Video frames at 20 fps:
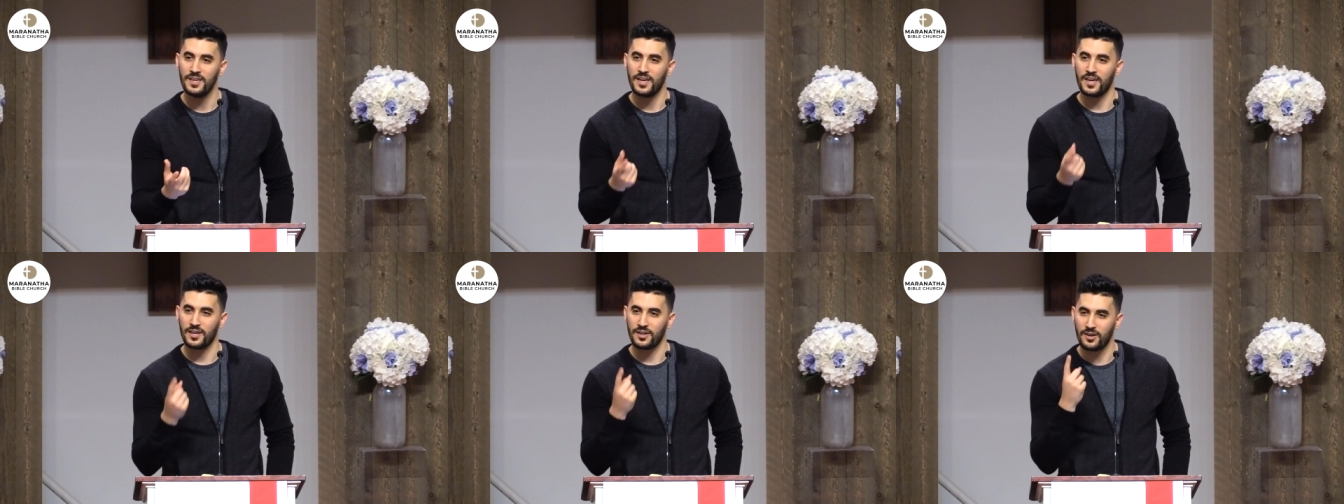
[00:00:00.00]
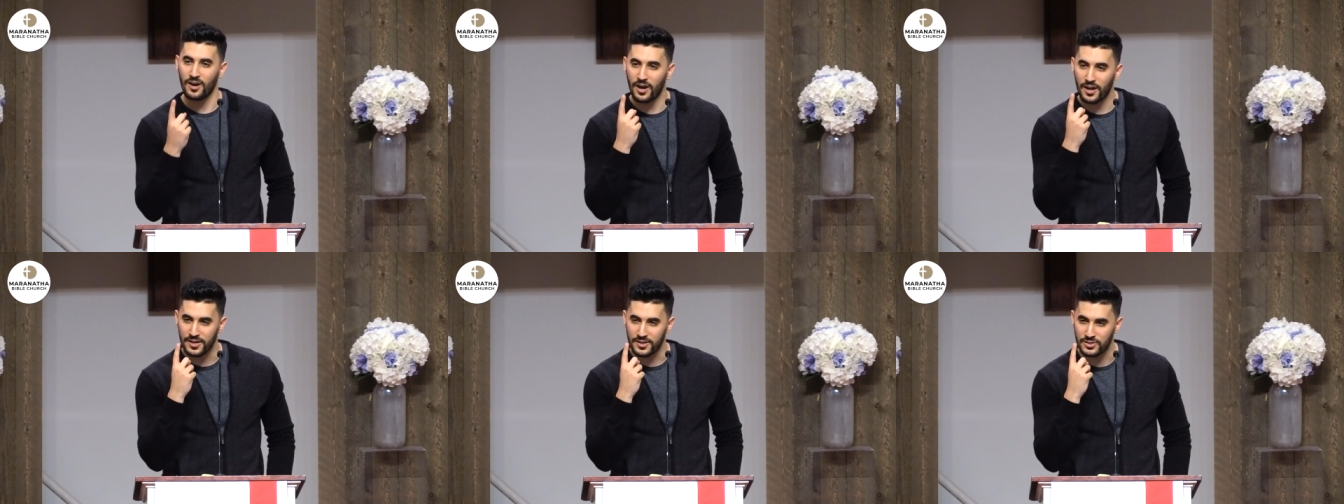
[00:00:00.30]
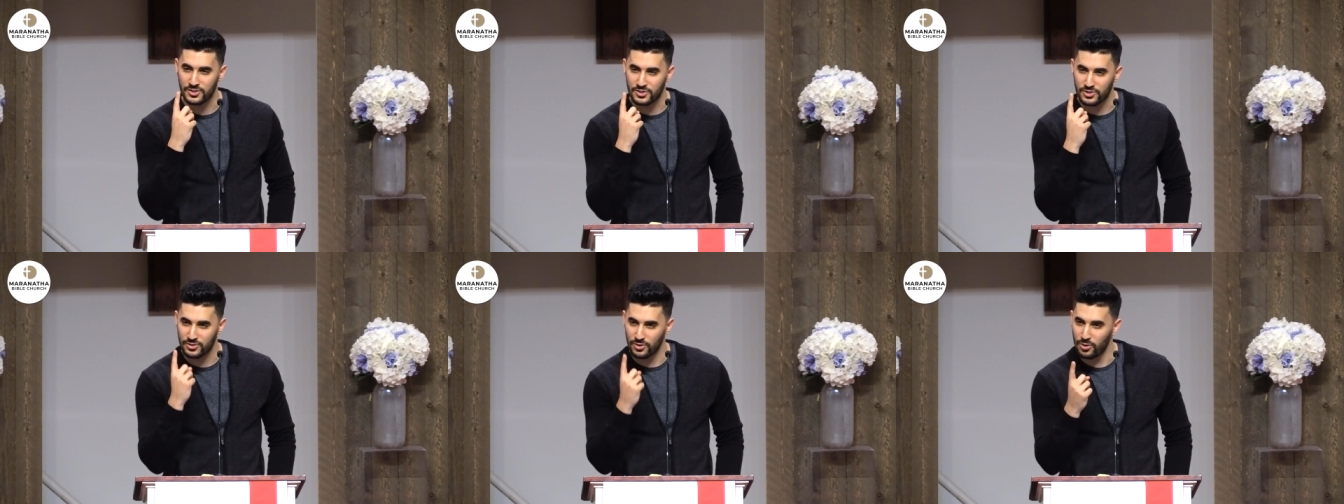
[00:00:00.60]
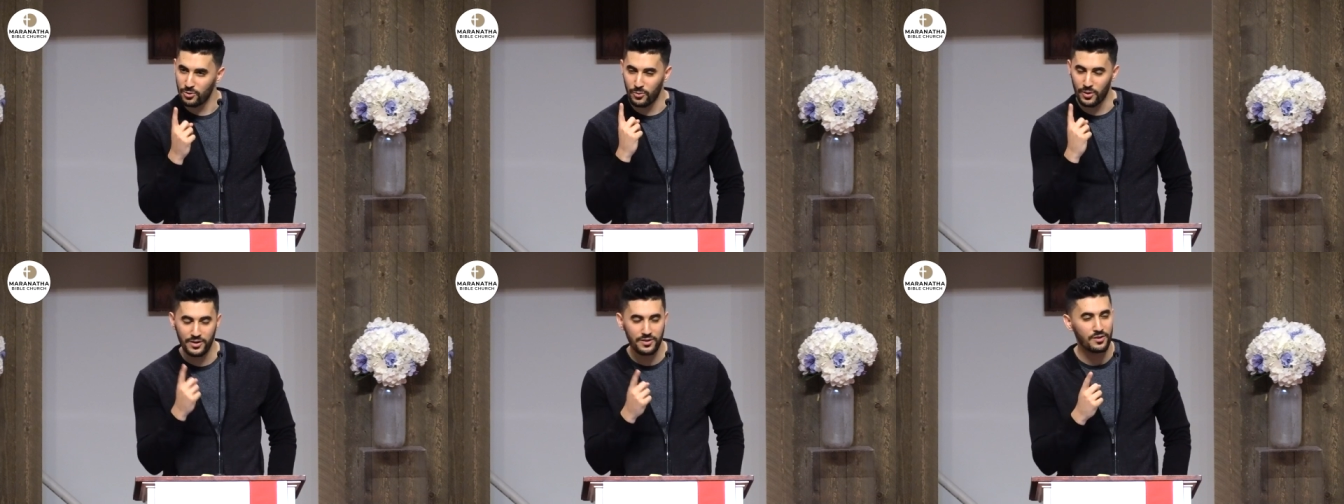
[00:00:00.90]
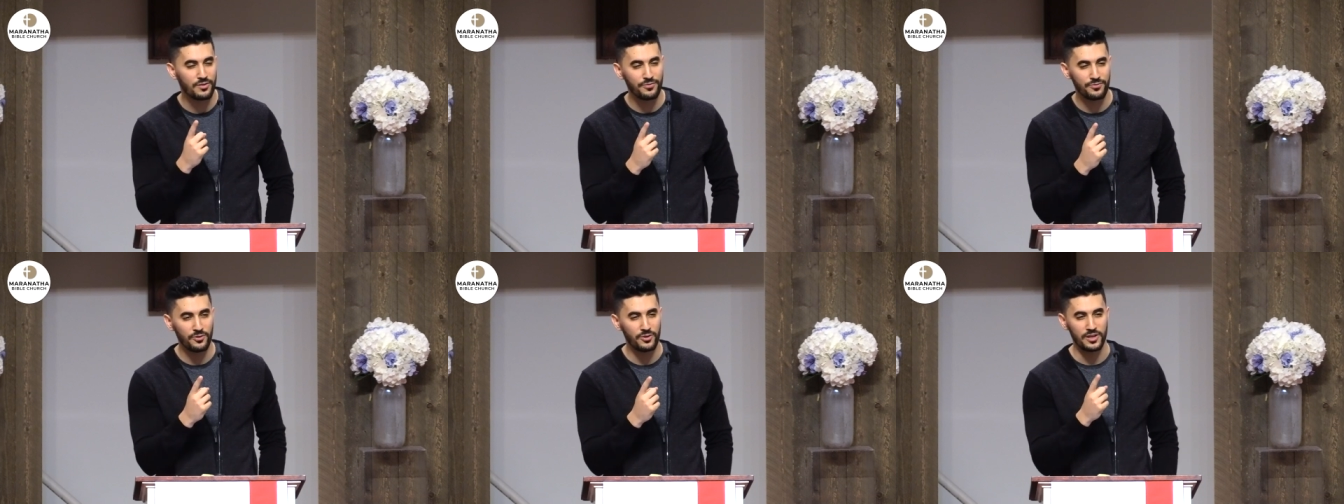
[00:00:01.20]
And God is so
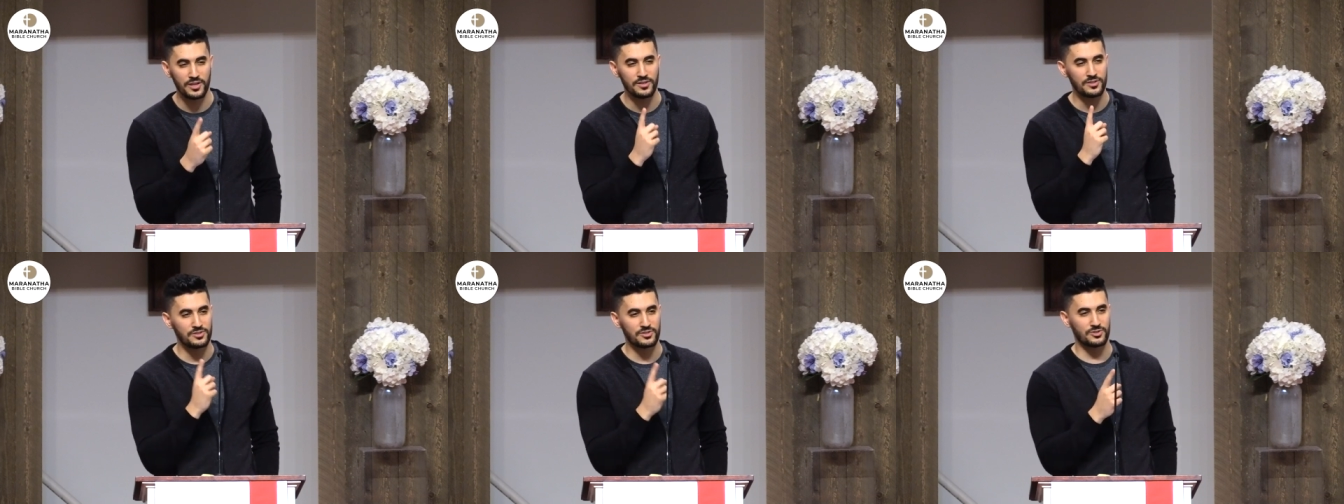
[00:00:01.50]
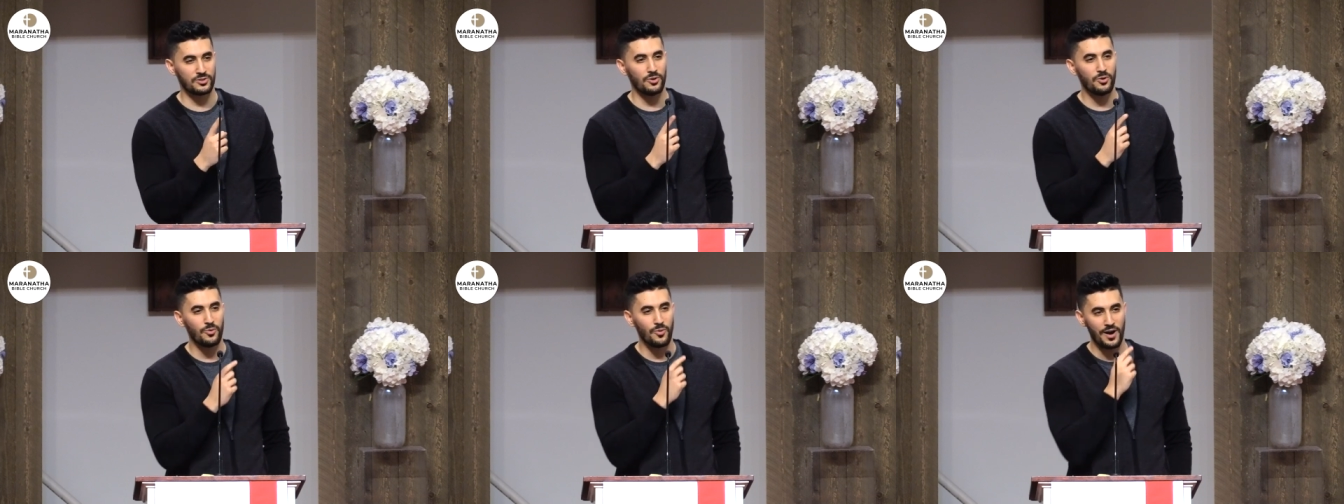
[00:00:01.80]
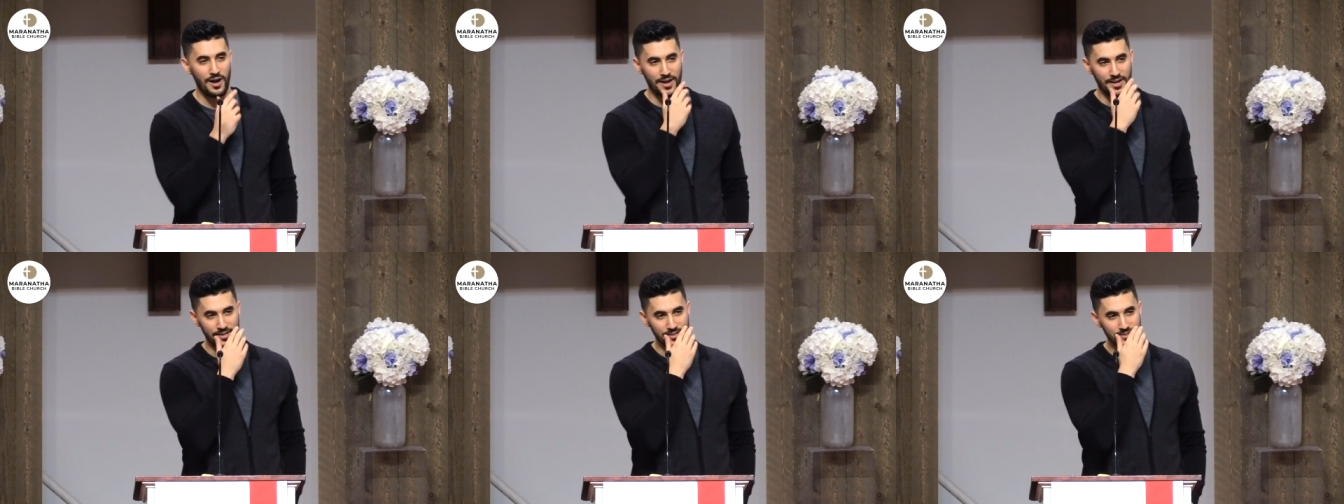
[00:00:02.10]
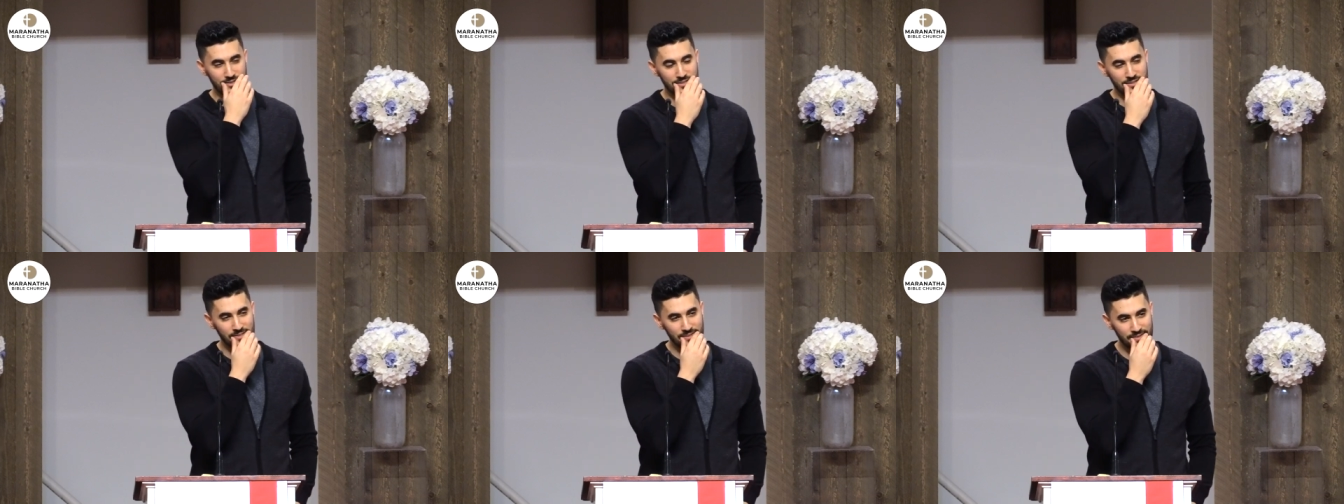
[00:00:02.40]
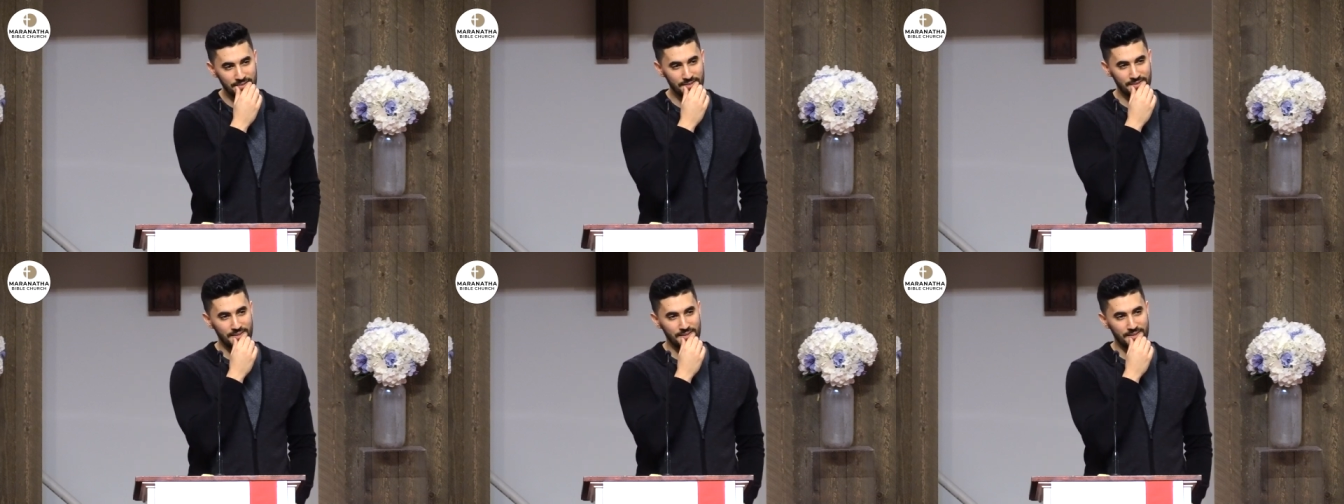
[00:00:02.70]
wonderful, He is so wise,